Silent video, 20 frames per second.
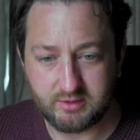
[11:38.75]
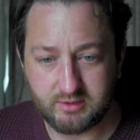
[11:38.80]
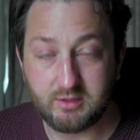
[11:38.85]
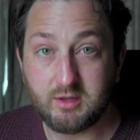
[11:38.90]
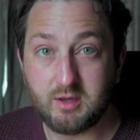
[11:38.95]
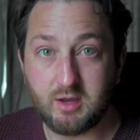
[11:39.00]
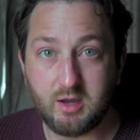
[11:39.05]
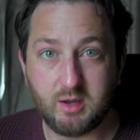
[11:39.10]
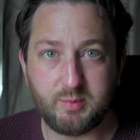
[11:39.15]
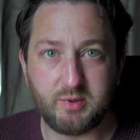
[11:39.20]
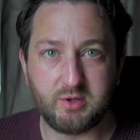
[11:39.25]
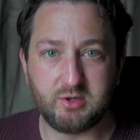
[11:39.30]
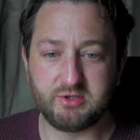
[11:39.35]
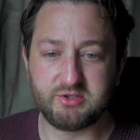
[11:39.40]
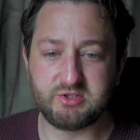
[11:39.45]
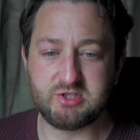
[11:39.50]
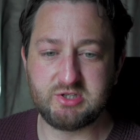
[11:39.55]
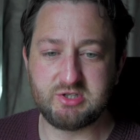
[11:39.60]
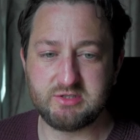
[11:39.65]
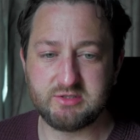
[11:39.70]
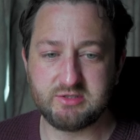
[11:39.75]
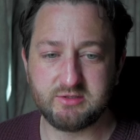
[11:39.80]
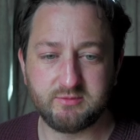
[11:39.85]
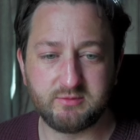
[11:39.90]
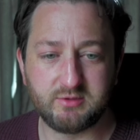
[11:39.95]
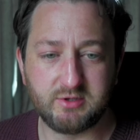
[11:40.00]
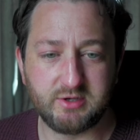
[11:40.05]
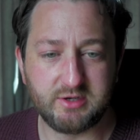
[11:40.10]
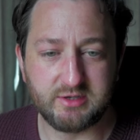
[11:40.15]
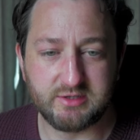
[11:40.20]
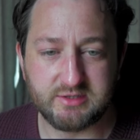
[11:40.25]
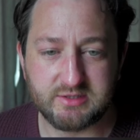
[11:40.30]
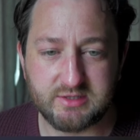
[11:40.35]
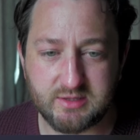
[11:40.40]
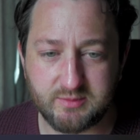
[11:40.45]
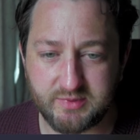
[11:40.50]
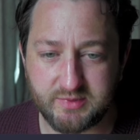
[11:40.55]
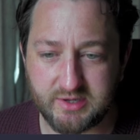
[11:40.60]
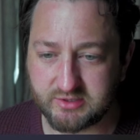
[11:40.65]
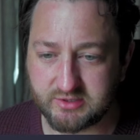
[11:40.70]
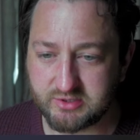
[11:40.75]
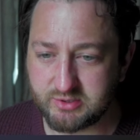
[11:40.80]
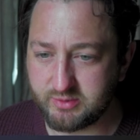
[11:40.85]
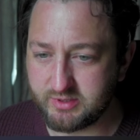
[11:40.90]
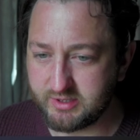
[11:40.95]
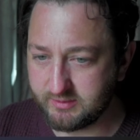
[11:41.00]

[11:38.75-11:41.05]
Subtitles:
Apologies. Right, let's get back to it.